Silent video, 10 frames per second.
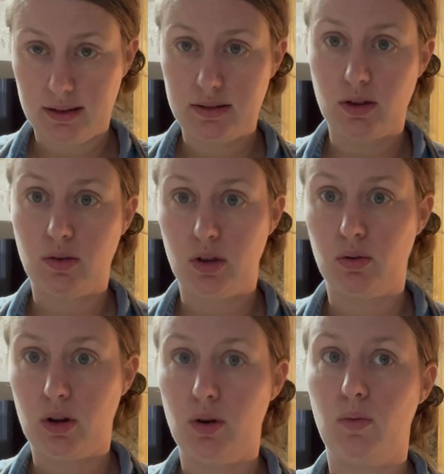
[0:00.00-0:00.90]
so that you'll
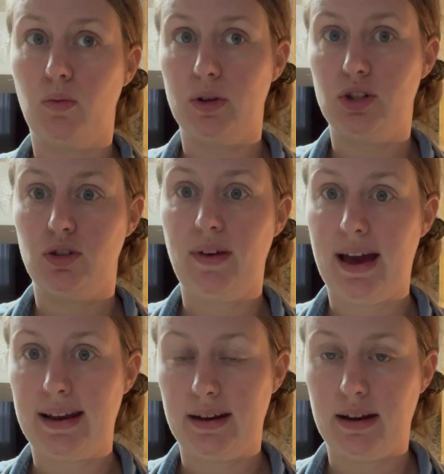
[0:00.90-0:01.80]
know once you've
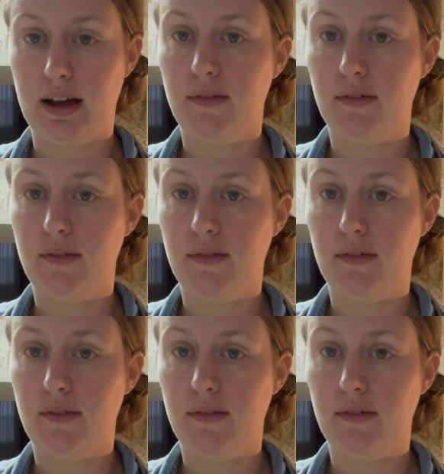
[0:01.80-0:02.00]
added enough.